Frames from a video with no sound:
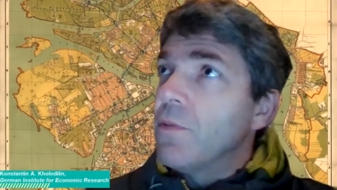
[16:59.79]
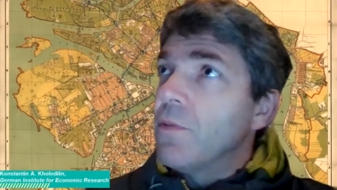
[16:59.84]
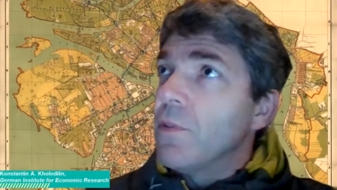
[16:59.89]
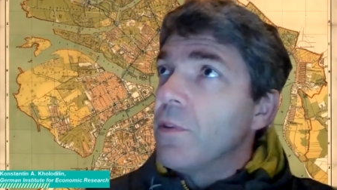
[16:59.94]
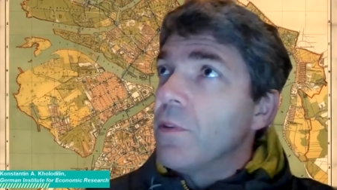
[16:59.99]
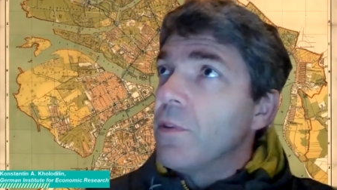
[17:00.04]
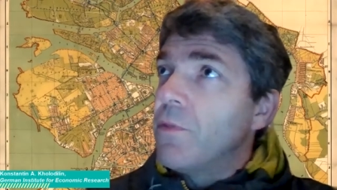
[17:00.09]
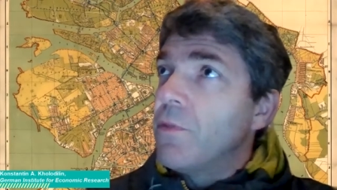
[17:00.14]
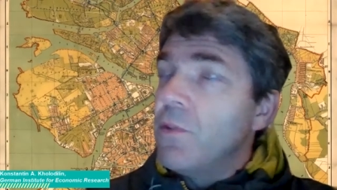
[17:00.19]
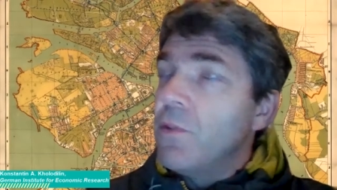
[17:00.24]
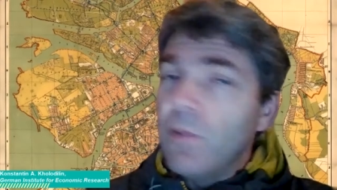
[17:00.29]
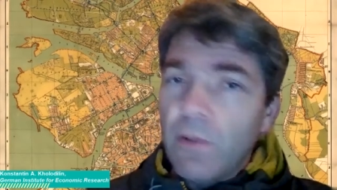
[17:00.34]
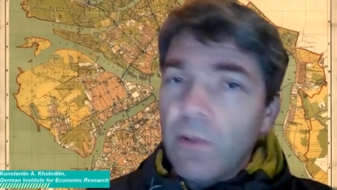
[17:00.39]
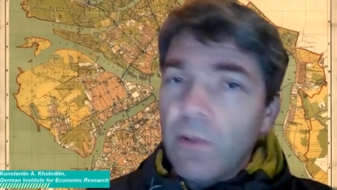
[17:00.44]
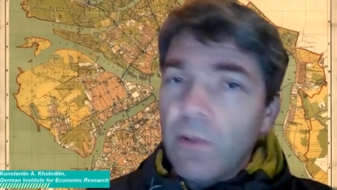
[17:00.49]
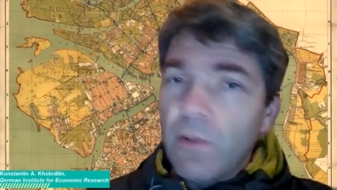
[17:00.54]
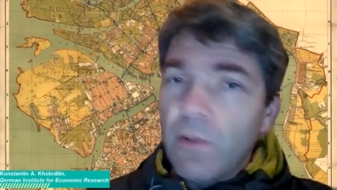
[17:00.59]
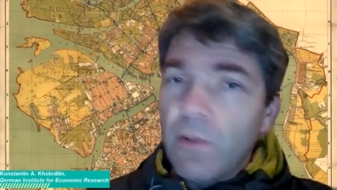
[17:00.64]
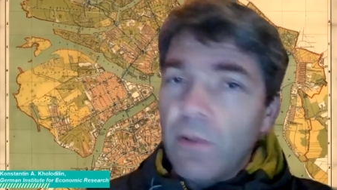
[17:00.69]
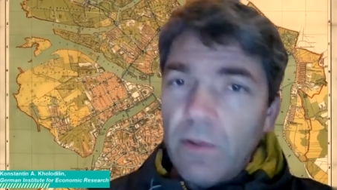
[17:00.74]

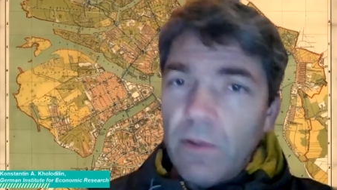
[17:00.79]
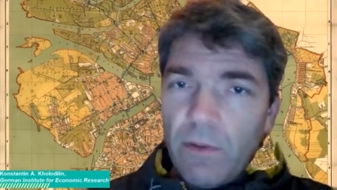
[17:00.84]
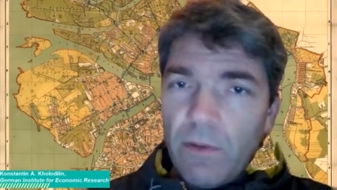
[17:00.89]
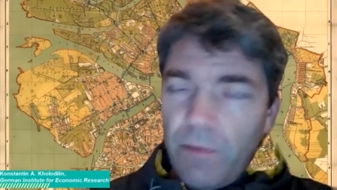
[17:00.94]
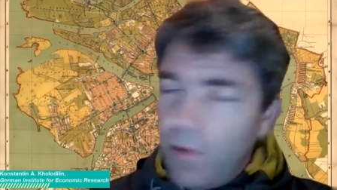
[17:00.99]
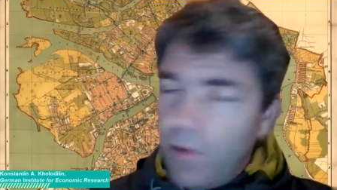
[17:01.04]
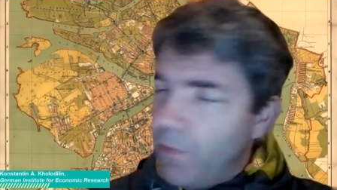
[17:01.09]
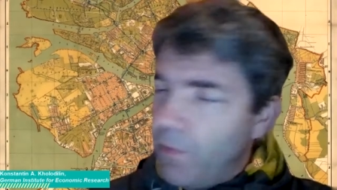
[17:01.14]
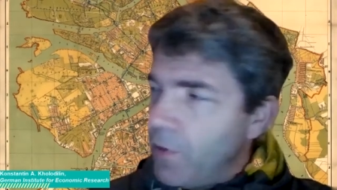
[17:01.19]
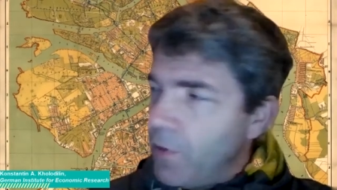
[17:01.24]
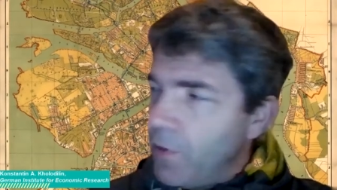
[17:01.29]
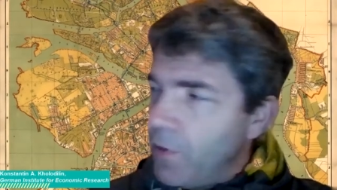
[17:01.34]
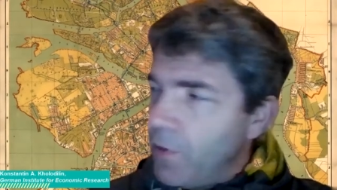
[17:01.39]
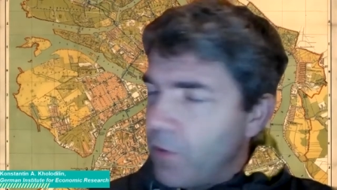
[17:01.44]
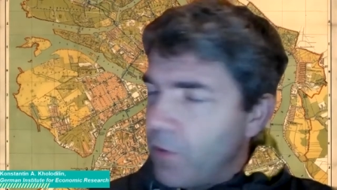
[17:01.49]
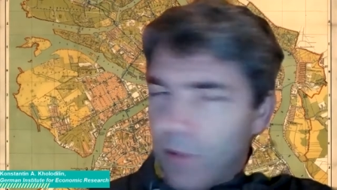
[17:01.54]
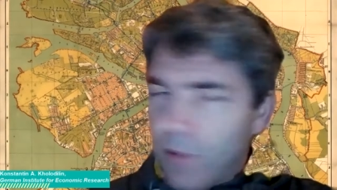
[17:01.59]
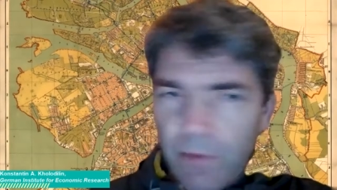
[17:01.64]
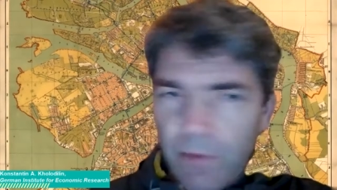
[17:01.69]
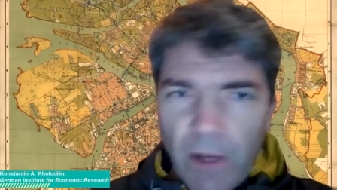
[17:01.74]
the
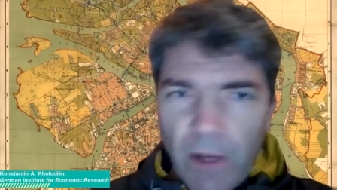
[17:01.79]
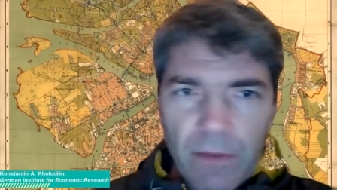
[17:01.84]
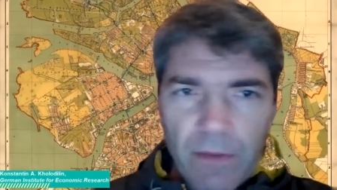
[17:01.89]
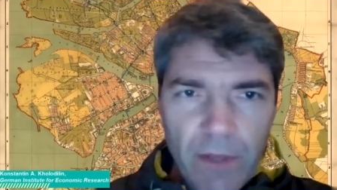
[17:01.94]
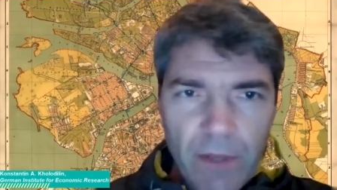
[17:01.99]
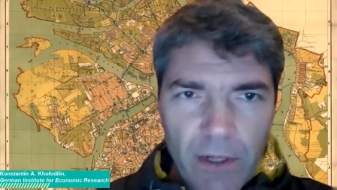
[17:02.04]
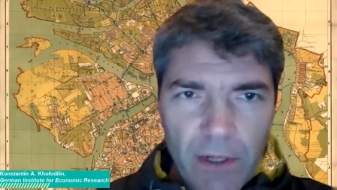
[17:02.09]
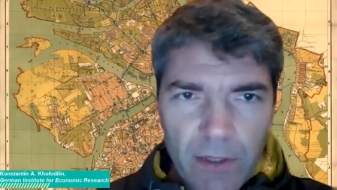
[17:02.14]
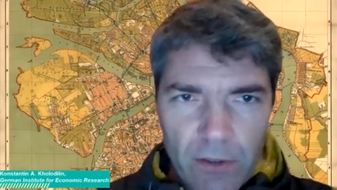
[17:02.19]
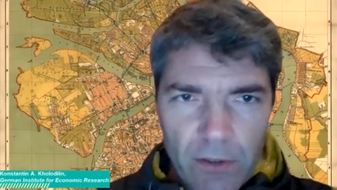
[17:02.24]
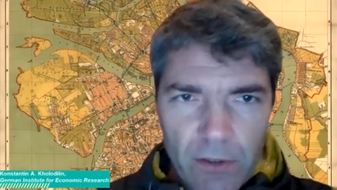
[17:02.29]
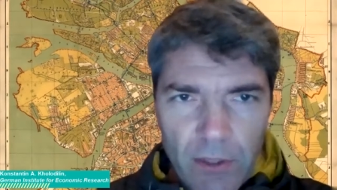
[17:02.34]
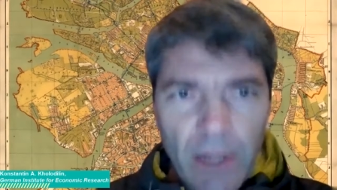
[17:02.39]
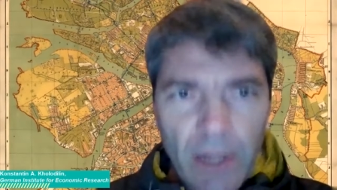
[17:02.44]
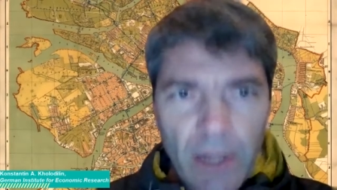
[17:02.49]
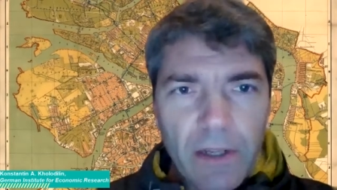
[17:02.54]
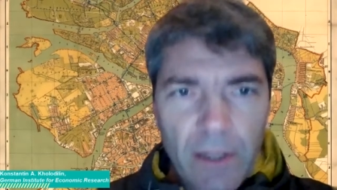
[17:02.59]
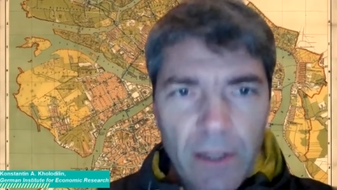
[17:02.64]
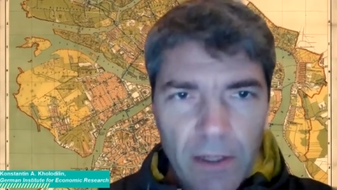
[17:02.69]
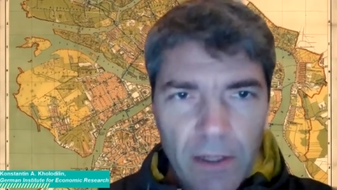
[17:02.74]
first 5 years or 10
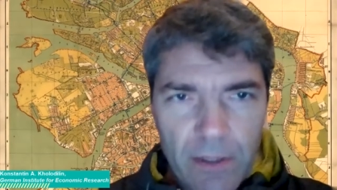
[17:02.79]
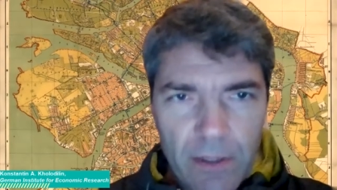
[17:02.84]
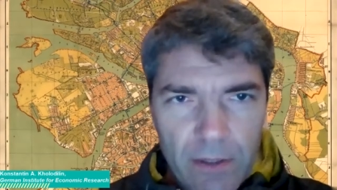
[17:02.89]
years.